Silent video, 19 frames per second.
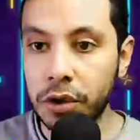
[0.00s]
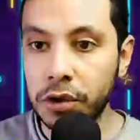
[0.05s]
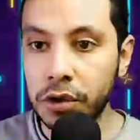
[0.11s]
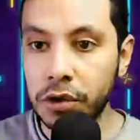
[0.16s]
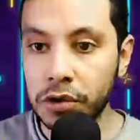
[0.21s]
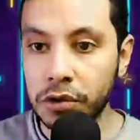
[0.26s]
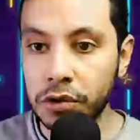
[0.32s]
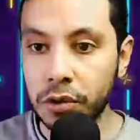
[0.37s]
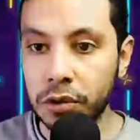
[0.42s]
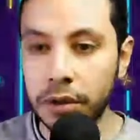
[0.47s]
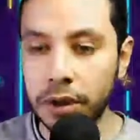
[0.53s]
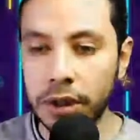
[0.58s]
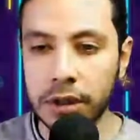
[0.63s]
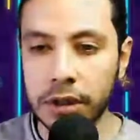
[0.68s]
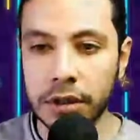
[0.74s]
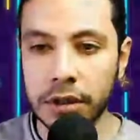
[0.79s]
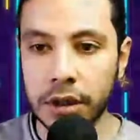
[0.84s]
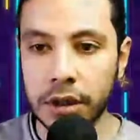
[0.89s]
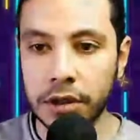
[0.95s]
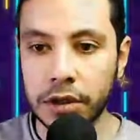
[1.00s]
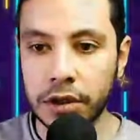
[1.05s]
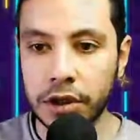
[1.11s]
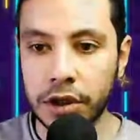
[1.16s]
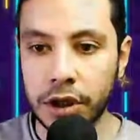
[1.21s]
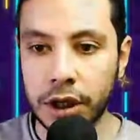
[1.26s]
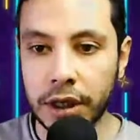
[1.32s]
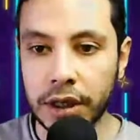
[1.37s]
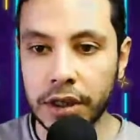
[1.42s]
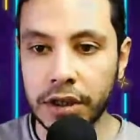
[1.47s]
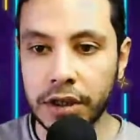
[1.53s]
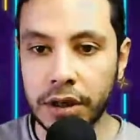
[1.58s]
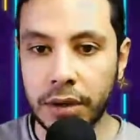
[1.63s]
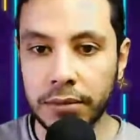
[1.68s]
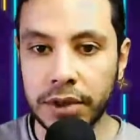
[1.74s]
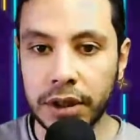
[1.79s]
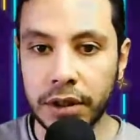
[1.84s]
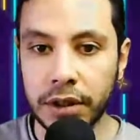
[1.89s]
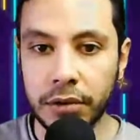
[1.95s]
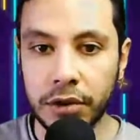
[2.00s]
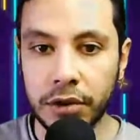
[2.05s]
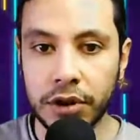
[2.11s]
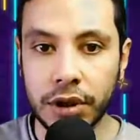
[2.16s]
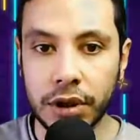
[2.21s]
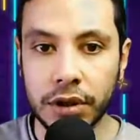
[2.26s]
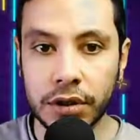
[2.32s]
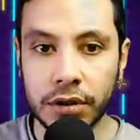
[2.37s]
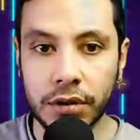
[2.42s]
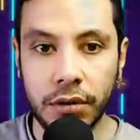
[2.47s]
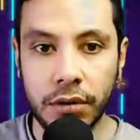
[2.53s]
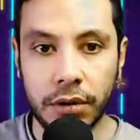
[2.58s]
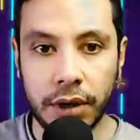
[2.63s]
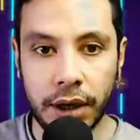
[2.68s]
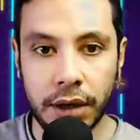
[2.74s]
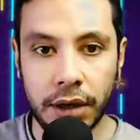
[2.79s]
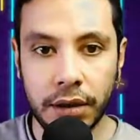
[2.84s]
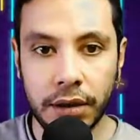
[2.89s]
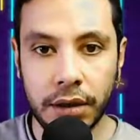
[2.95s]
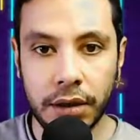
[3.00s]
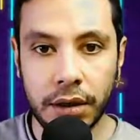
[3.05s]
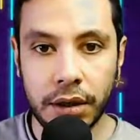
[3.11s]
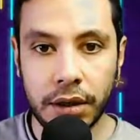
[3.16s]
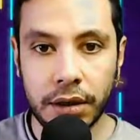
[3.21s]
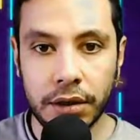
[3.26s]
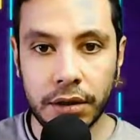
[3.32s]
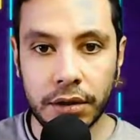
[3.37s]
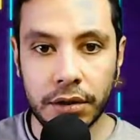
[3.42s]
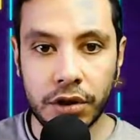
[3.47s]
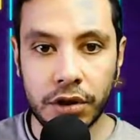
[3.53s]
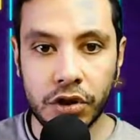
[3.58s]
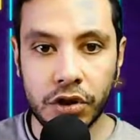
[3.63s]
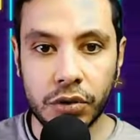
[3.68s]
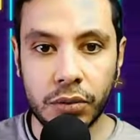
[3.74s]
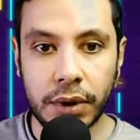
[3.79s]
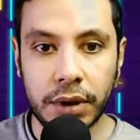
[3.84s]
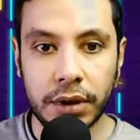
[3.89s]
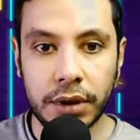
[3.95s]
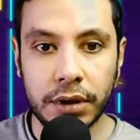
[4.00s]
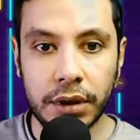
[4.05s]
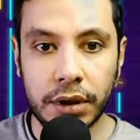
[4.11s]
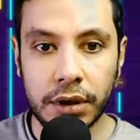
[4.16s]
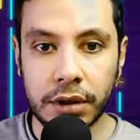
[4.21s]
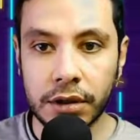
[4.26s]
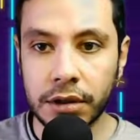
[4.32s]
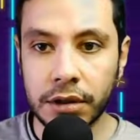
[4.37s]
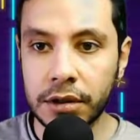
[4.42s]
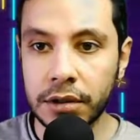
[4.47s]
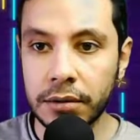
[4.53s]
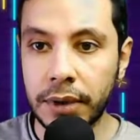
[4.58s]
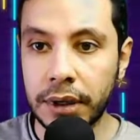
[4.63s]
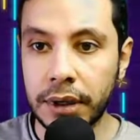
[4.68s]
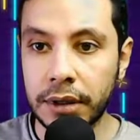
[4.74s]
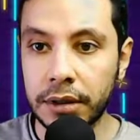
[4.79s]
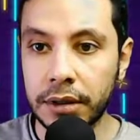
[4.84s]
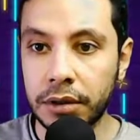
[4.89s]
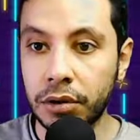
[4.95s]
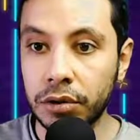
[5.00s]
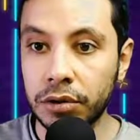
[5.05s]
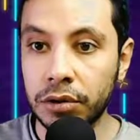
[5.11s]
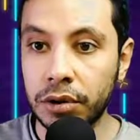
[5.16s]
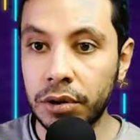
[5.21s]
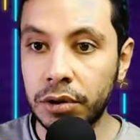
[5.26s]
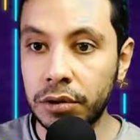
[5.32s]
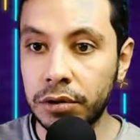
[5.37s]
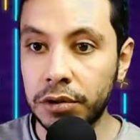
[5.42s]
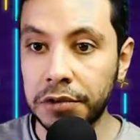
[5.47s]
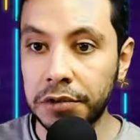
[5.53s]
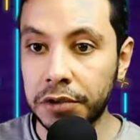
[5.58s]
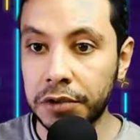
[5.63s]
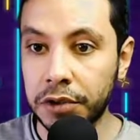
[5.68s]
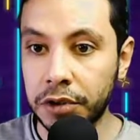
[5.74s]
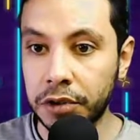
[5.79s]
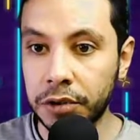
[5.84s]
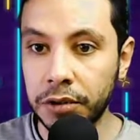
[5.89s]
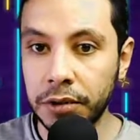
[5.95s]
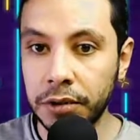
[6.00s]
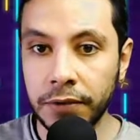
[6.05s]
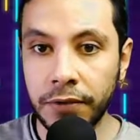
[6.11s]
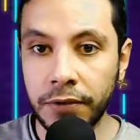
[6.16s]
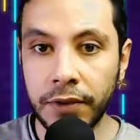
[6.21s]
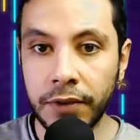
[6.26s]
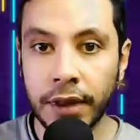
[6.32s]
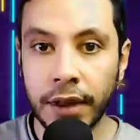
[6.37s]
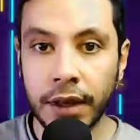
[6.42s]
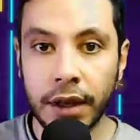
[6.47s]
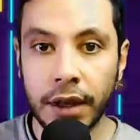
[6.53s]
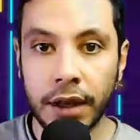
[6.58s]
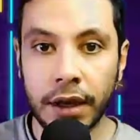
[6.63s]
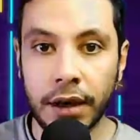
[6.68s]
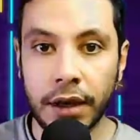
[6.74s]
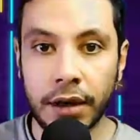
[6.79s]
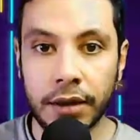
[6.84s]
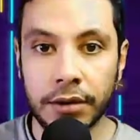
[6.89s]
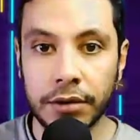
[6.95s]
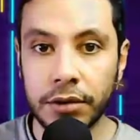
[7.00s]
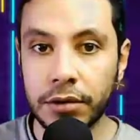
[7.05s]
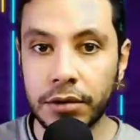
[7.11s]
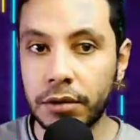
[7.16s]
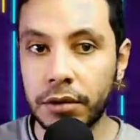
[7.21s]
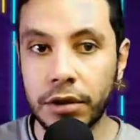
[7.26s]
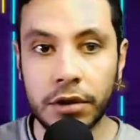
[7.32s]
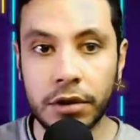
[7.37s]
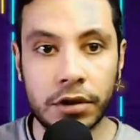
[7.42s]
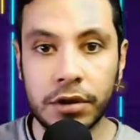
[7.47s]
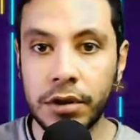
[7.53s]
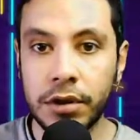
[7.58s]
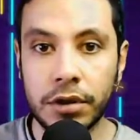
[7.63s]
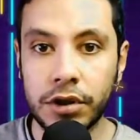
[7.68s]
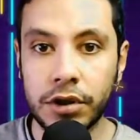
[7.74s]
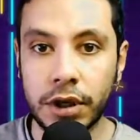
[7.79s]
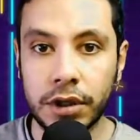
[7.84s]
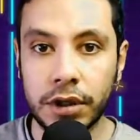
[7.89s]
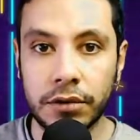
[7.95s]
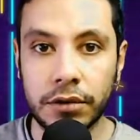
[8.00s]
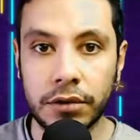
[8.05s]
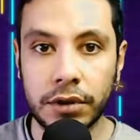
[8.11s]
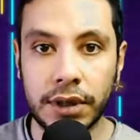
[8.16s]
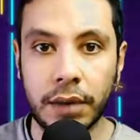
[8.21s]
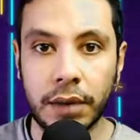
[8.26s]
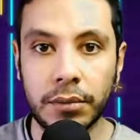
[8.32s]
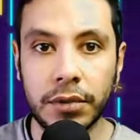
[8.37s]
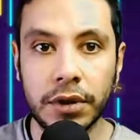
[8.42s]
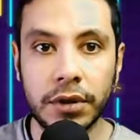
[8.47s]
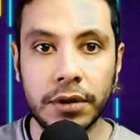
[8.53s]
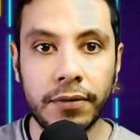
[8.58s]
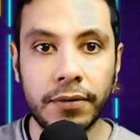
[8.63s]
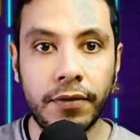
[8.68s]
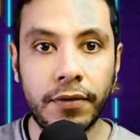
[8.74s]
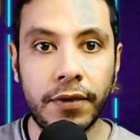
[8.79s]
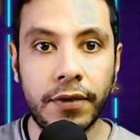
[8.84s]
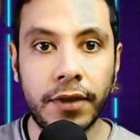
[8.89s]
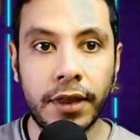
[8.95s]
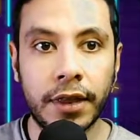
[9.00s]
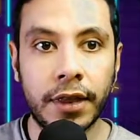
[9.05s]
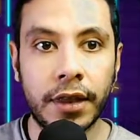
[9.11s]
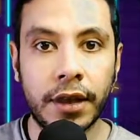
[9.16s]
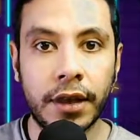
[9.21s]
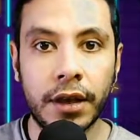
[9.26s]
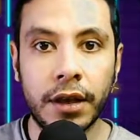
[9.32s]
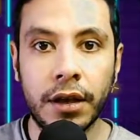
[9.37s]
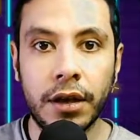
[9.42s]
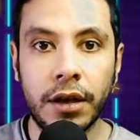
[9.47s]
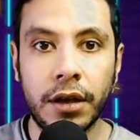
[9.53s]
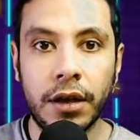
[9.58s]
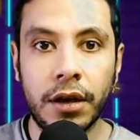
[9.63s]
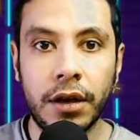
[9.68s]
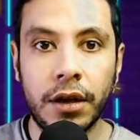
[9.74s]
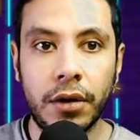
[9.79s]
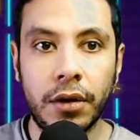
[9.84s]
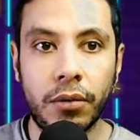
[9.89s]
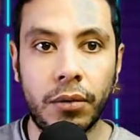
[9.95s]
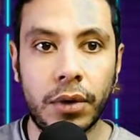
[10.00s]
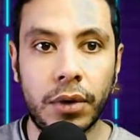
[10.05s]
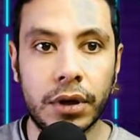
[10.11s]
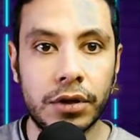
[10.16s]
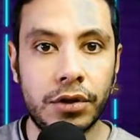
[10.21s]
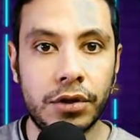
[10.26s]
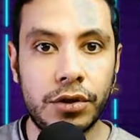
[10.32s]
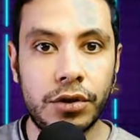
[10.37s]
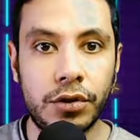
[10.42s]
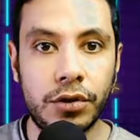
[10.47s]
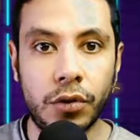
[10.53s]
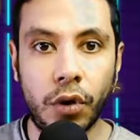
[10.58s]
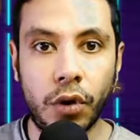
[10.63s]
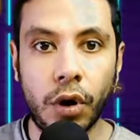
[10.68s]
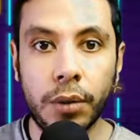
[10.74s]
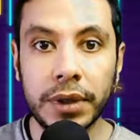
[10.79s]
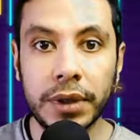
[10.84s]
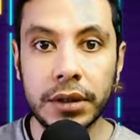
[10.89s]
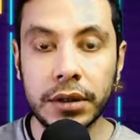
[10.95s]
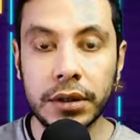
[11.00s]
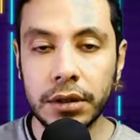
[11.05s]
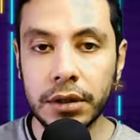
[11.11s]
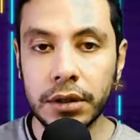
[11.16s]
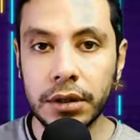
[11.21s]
So let's check something which is okay. This one is with good review. So let's check it, for example. Once you open